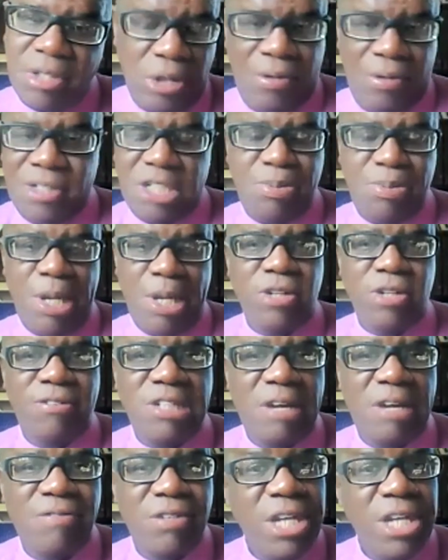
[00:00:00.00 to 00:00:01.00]
a space
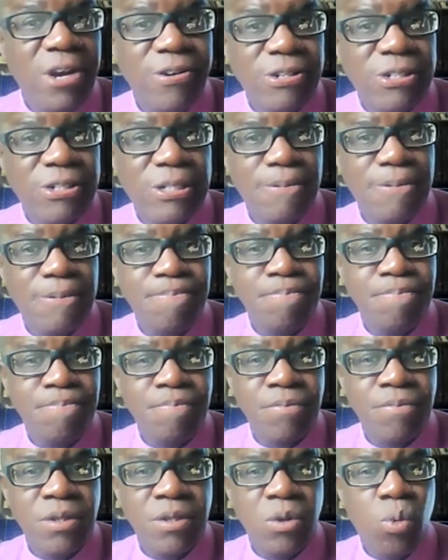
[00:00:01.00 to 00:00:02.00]
of 7 years.
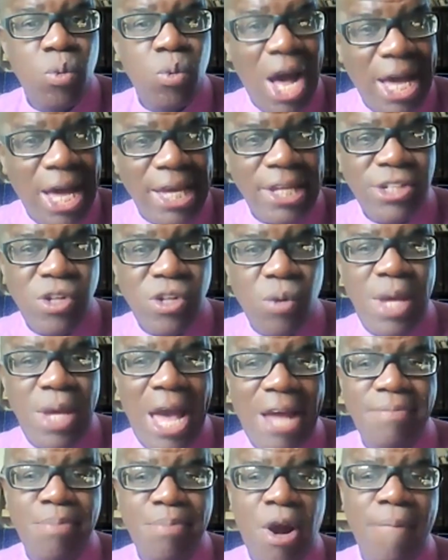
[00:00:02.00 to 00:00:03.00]
Why? So we
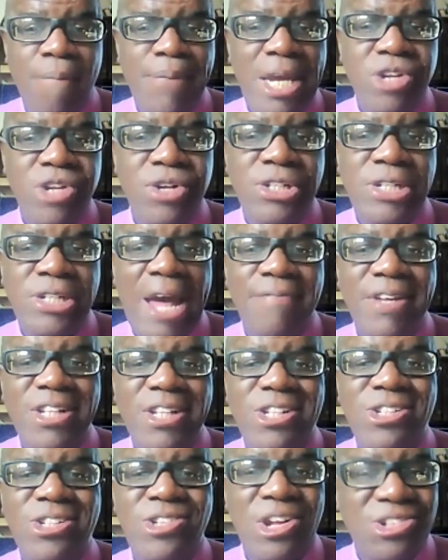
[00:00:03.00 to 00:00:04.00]
had Barbados
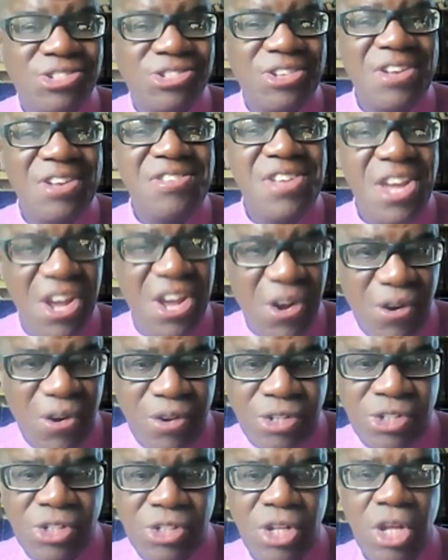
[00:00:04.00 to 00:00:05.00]
having 16
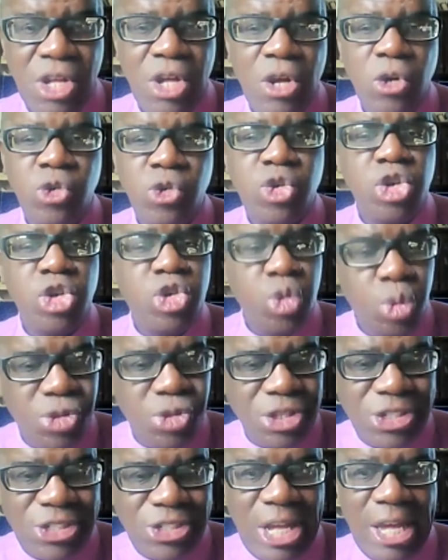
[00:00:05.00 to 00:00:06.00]
years to do
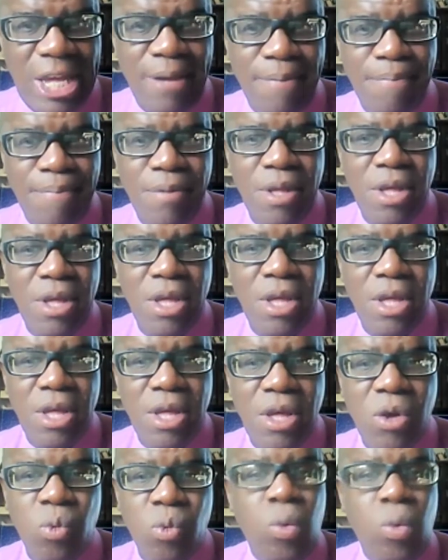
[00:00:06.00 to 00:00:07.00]
the same
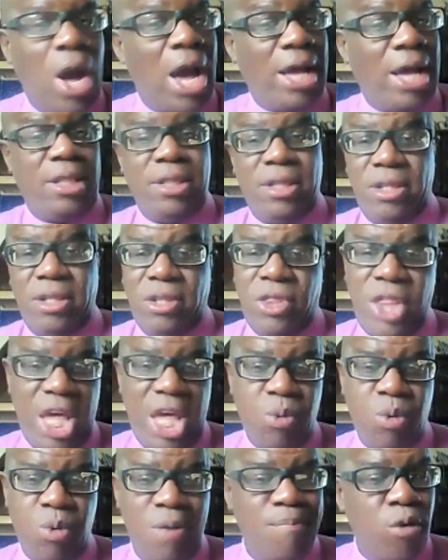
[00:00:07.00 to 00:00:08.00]
while
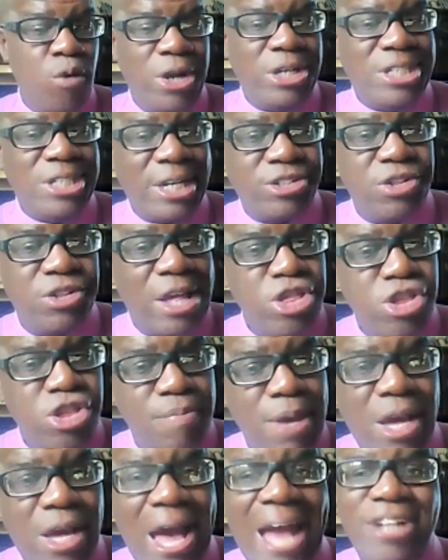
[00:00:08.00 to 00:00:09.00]
they were more indebted than
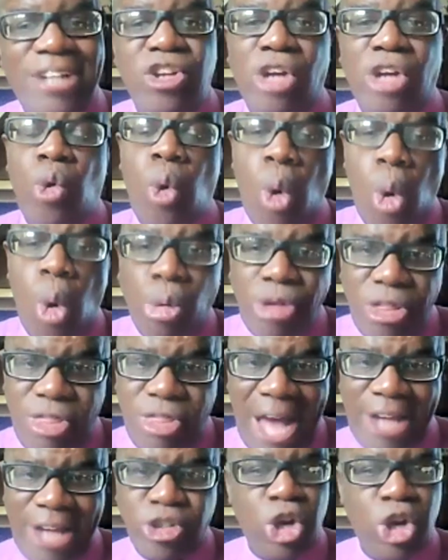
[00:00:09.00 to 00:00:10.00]
Jamaica. And not only
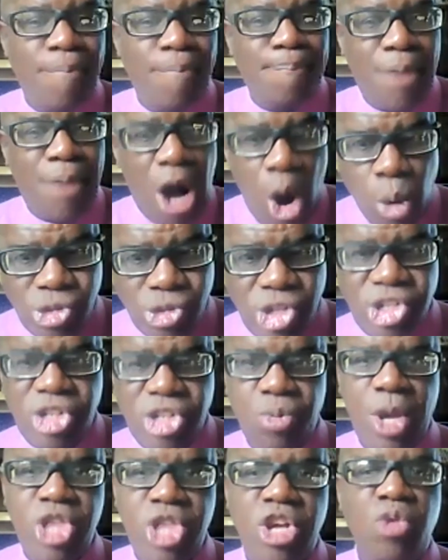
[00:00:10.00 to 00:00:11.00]
that, to compound the
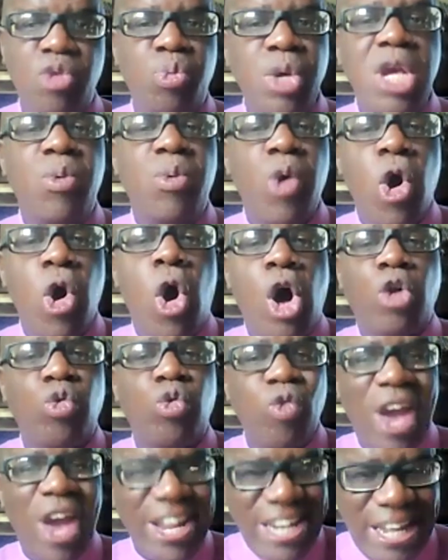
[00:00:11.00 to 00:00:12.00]
situation, we were
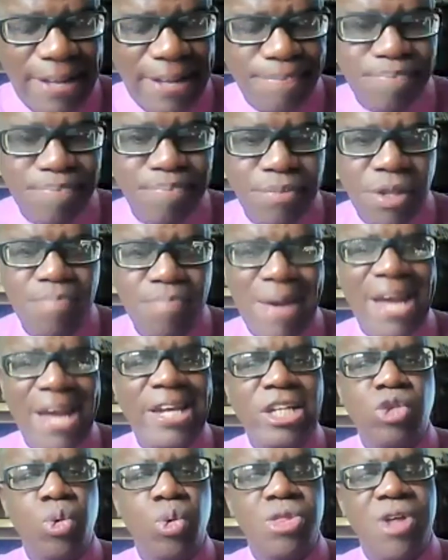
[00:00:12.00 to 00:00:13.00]
already, by
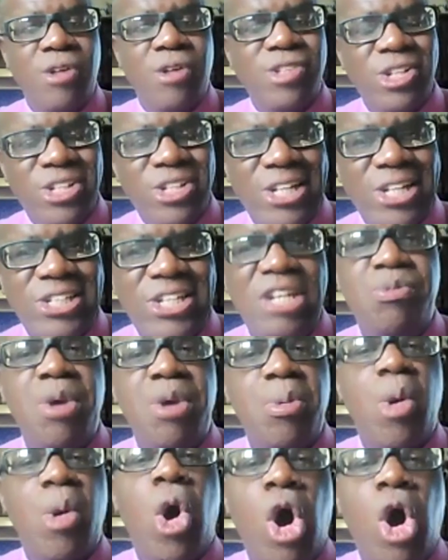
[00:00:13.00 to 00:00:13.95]
in 2016, we were